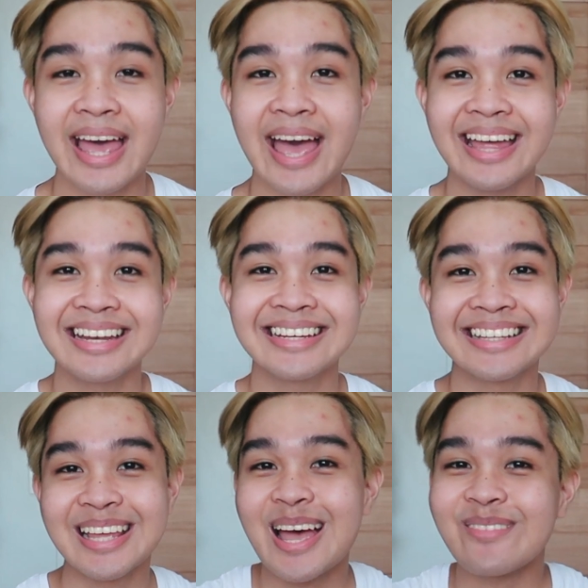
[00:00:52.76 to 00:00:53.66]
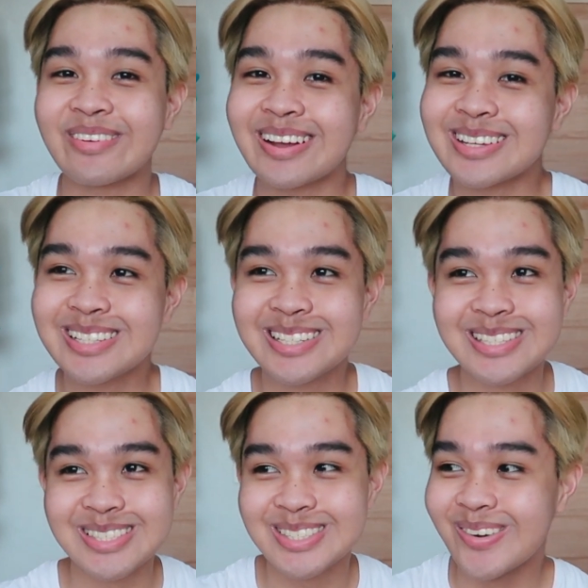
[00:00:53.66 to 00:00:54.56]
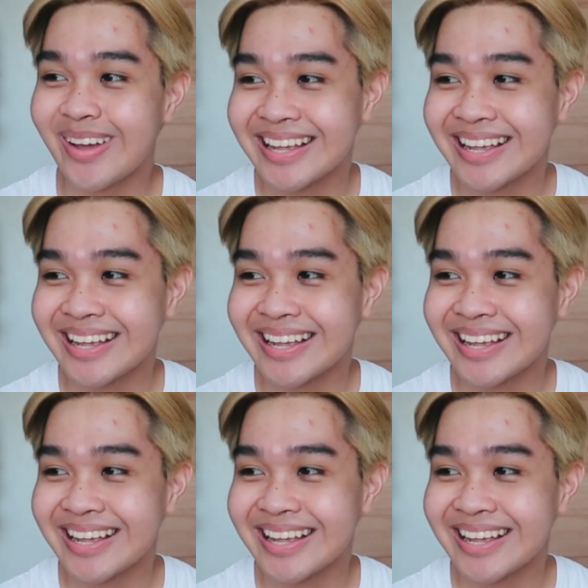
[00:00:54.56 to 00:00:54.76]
And yeah, I'm actually just so